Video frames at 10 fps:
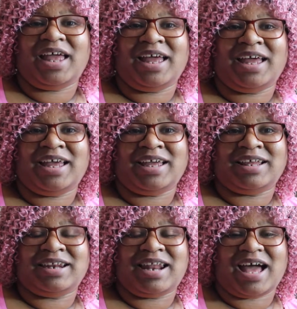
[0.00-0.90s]

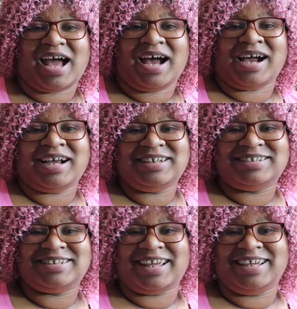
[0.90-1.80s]
And I
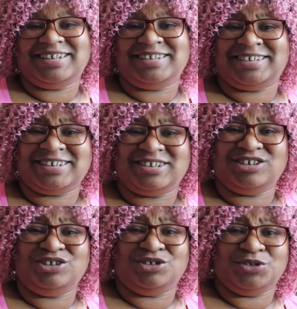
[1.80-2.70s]
say,
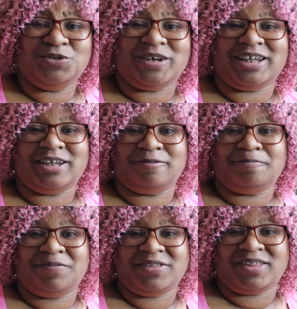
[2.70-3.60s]
just do it.
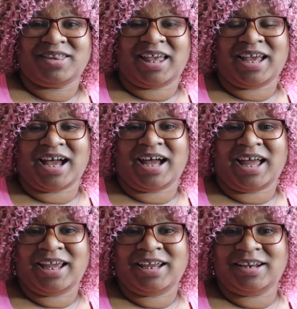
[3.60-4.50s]
Like
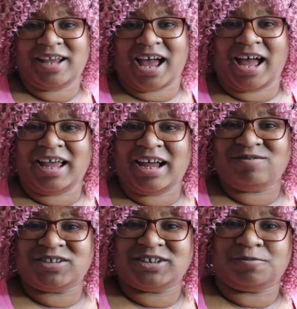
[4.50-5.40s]
I, I
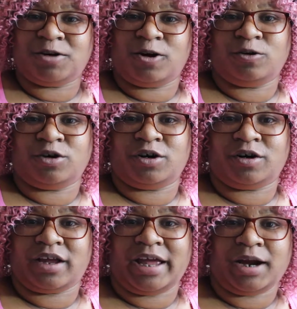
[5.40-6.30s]
have a somewhat
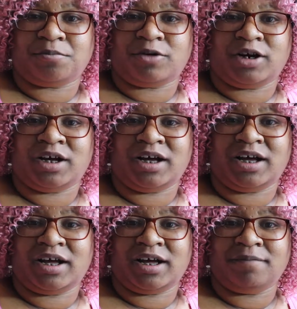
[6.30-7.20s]
older camera,
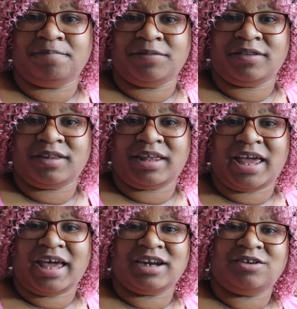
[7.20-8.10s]
a
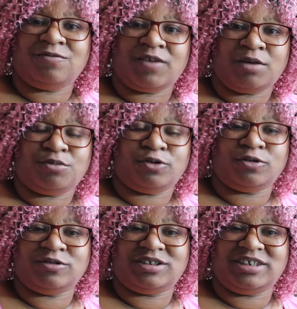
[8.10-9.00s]
Canon
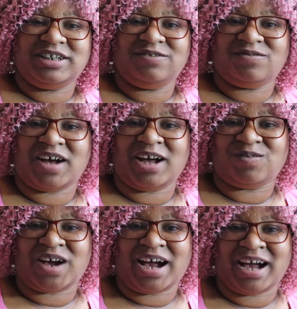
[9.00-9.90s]
Rebel T
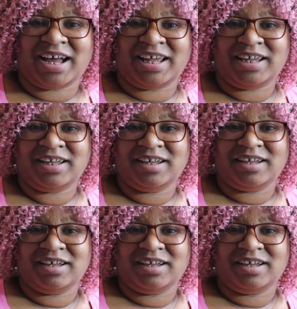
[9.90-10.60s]
five i.